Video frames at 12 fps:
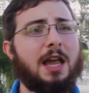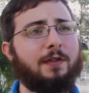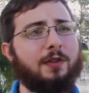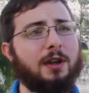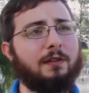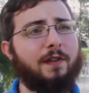
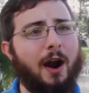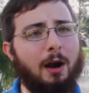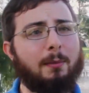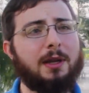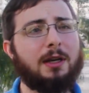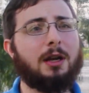if the
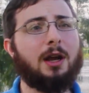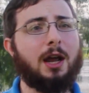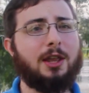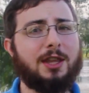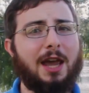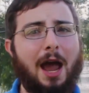environment
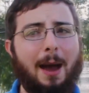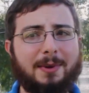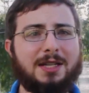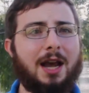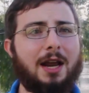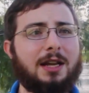and the
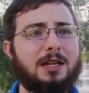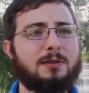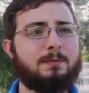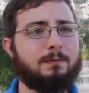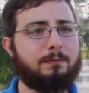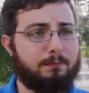habitat
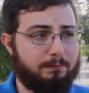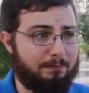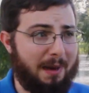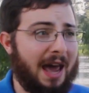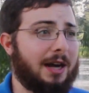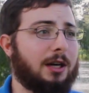gets
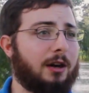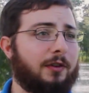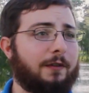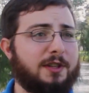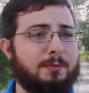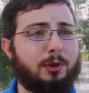bad enough,
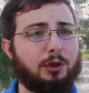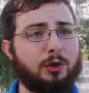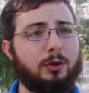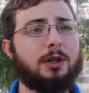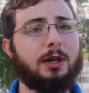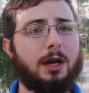if it's
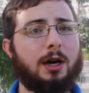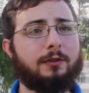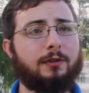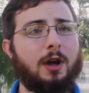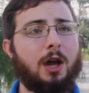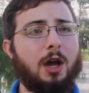polluted enough,